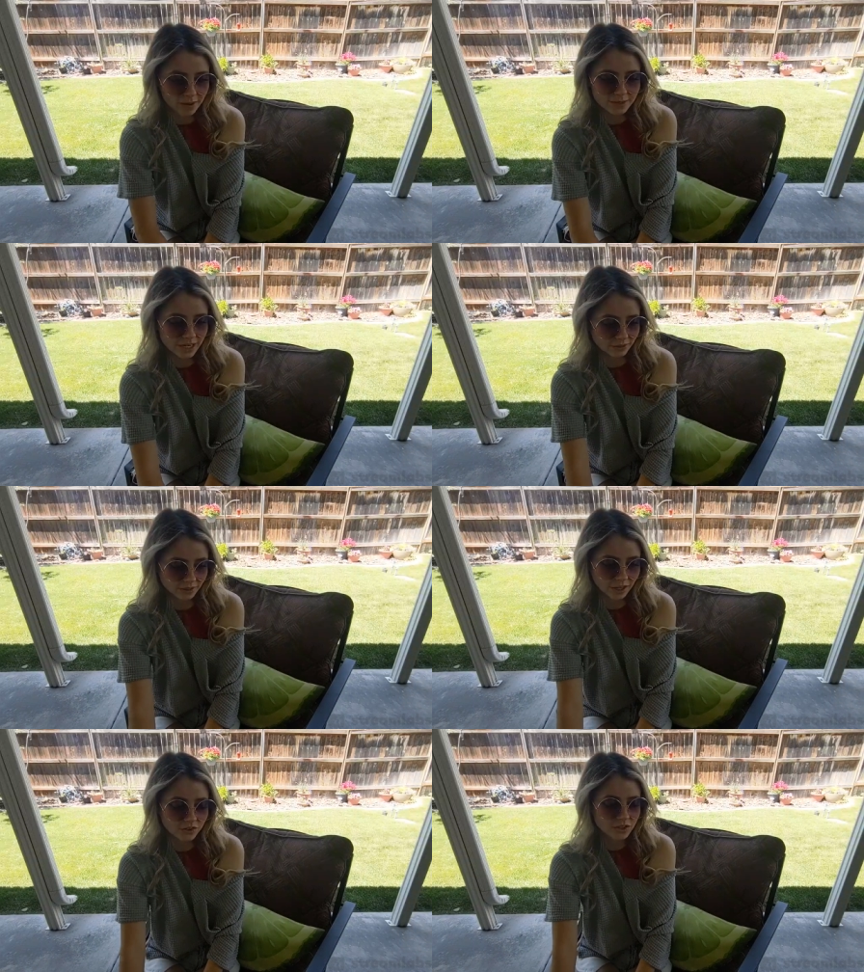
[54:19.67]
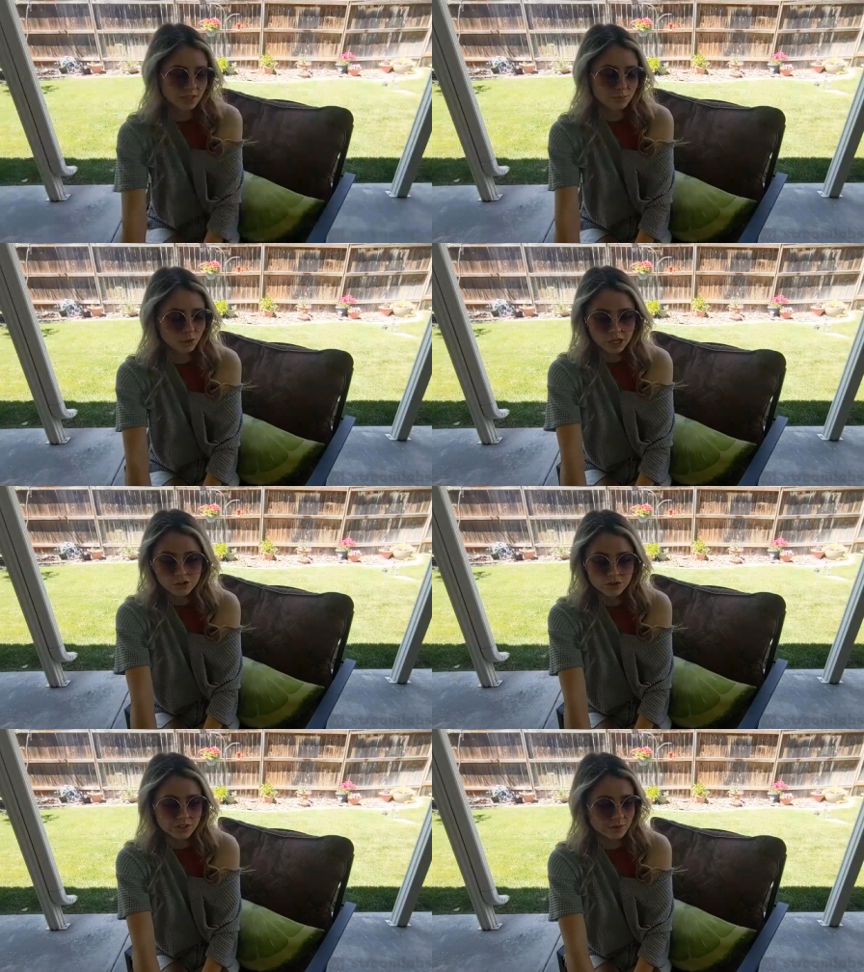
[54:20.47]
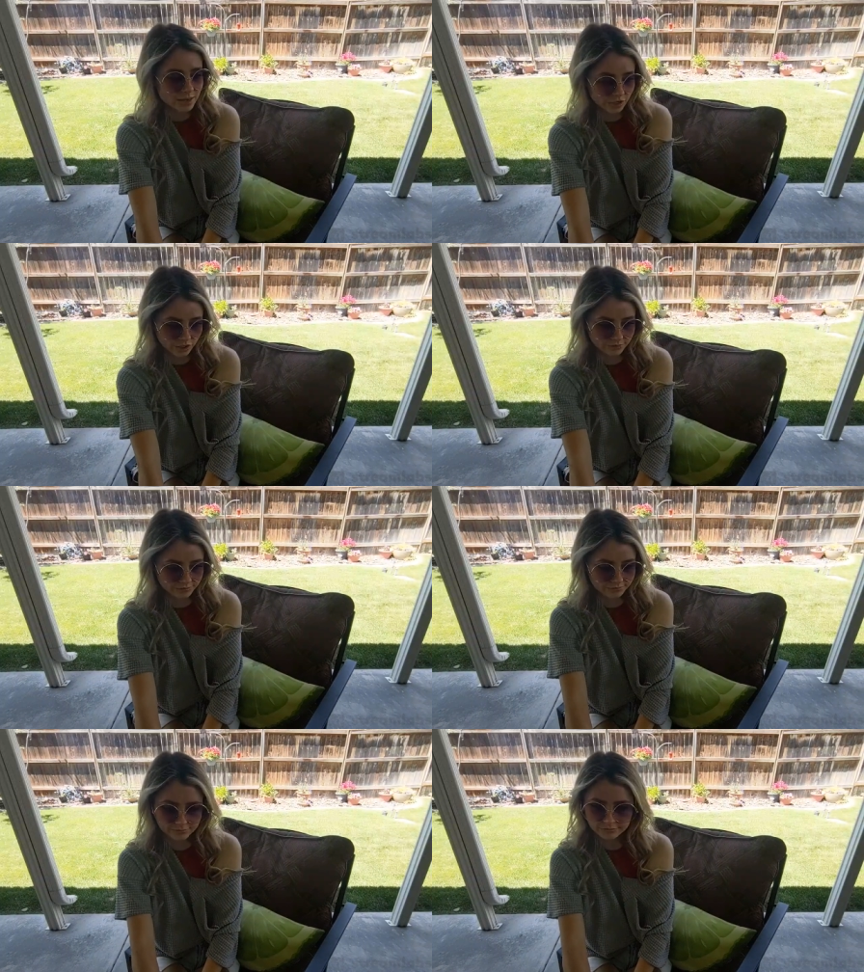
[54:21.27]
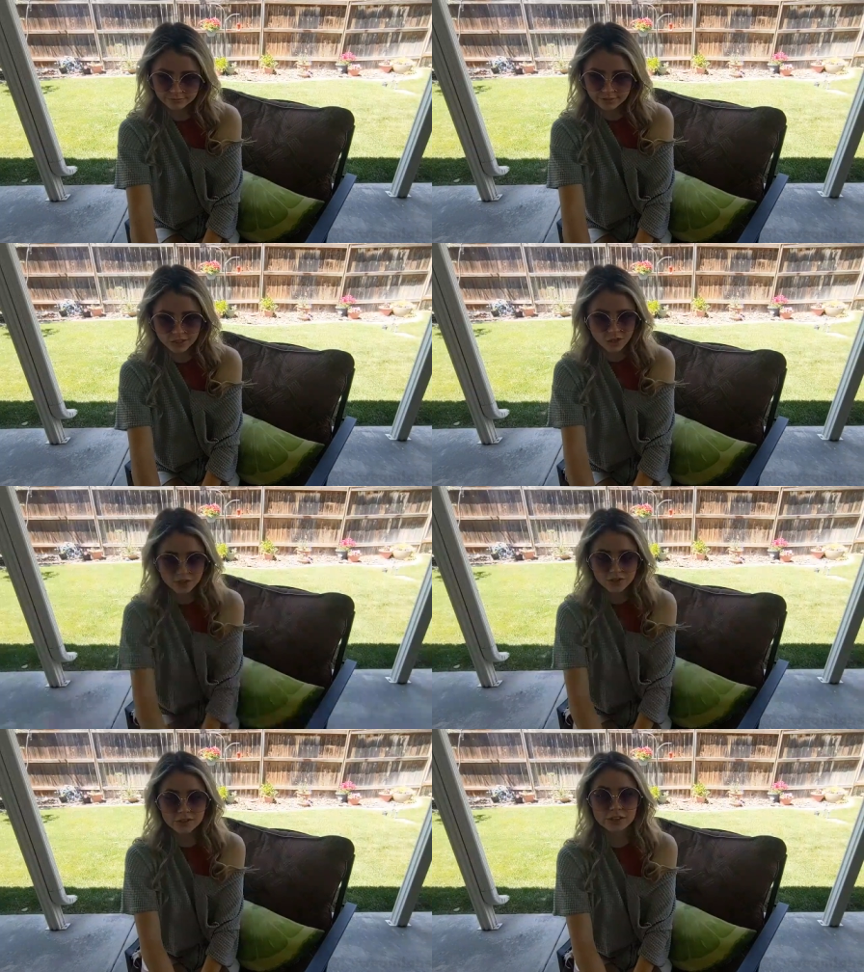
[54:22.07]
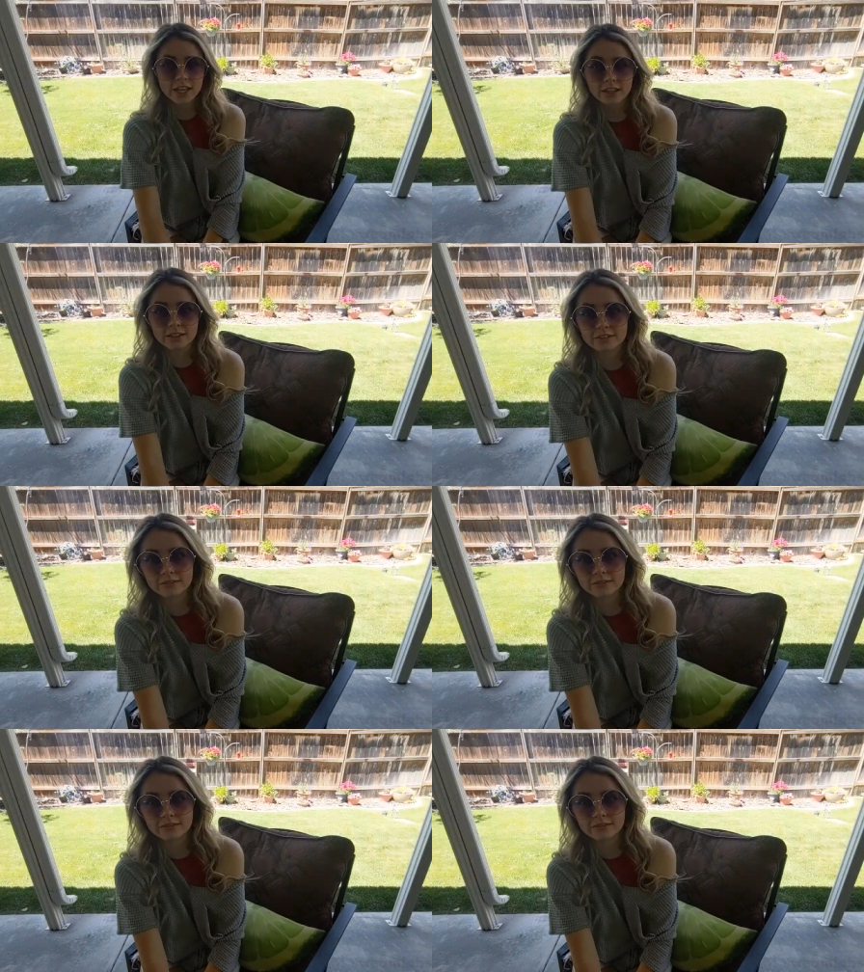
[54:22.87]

I'm down. Honestly, the more entries, the better. As long as they're like